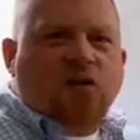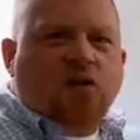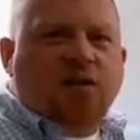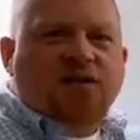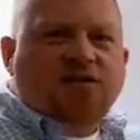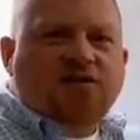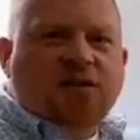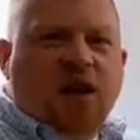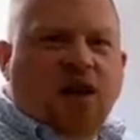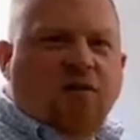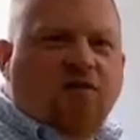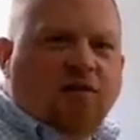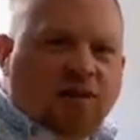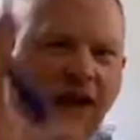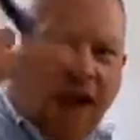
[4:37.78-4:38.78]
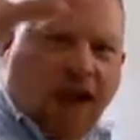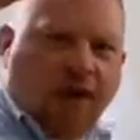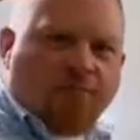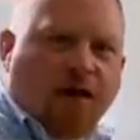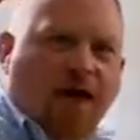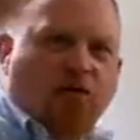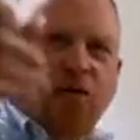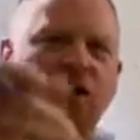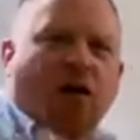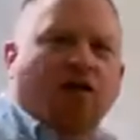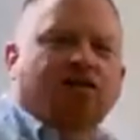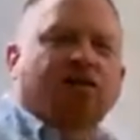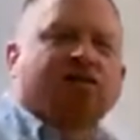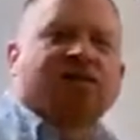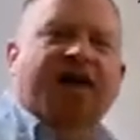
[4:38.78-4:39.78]
your stuff. And hey, by the way,
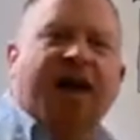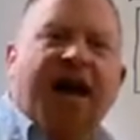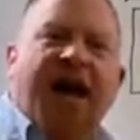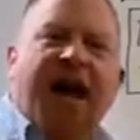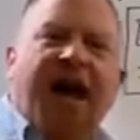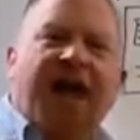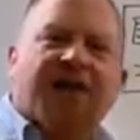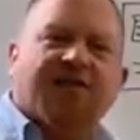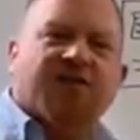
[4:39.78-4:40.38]
also say hi.